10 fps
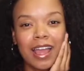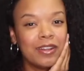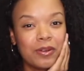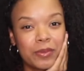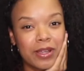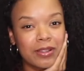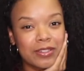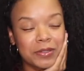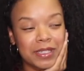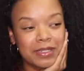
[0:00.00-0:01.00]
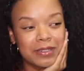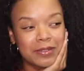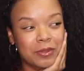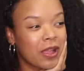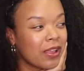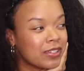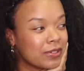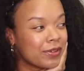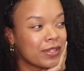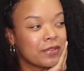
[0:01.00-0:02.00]
I know we all do it. We all
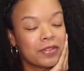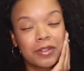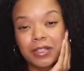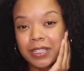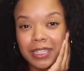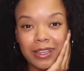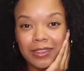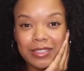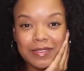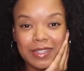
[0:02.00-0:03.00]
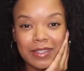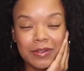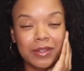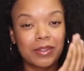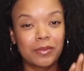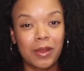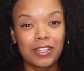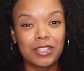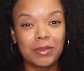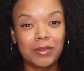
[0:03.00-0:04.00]
do it. If you're clicking on this video and you're
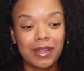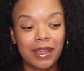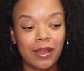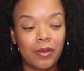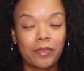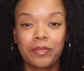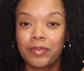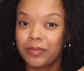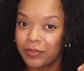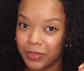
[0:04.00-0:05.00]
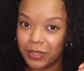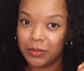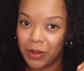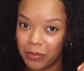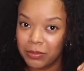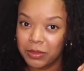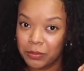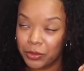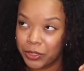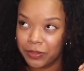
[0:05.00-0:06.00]
watching me right now, you're probably
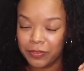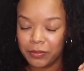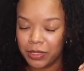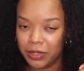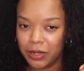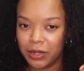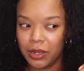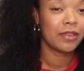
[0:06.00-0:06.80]
pretty familiar.